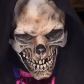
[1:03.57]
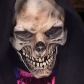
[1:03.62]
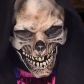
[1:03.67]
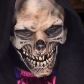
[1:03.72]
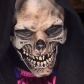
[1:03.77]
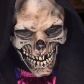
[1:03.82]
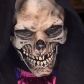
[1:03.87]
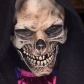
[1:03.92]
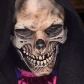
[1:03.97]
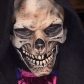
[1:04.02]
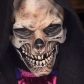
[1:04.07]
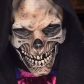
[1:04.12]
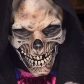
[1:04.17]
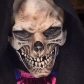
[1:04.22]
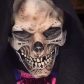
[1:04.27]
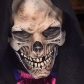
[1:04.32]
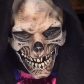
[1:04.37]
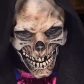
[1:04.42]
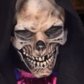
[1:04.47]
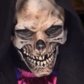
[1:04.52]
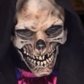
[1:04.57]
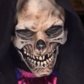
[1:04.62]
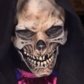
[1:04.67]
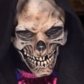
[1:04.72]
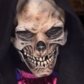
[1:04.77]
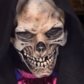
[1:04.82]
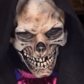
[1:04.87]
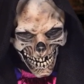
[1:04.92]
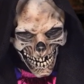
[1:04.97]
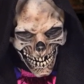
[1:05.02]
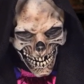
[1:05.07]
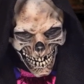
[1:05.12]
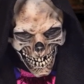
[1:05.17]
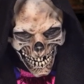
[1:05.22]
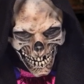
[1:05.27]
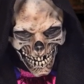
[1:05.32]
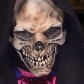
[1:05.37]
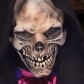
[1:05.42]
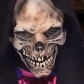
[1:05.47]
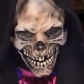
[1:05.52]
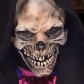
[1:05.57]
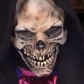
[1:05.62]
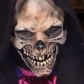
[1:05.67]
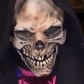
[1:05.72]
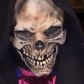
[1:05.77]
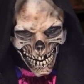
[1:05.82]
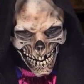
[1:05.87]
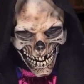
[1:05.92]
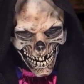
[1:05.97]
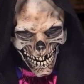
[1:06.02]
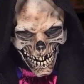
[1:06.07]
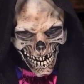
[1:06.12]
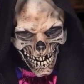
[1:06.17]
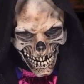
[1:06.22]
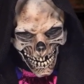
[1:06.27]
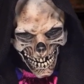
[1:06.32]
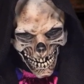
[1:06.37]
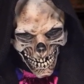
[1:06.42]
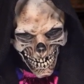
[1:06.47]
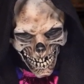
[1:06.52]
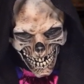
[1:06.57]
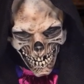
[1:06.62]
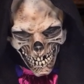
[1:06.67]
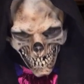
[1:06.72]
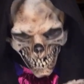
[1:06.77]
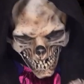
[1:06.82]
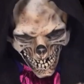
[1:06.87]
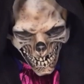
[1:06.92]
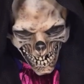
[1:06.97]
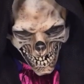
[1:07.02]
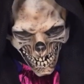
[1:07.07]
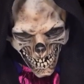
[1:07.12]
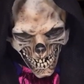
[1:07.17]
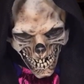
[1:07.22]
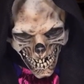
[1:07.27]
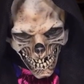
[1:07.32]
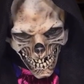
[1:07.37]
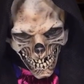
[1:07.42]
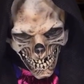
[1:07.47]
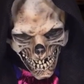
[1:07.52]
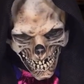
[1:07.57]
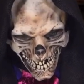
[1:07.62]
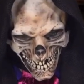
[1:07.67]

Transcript: no way you can avoid this. You're stuck on go, so roll!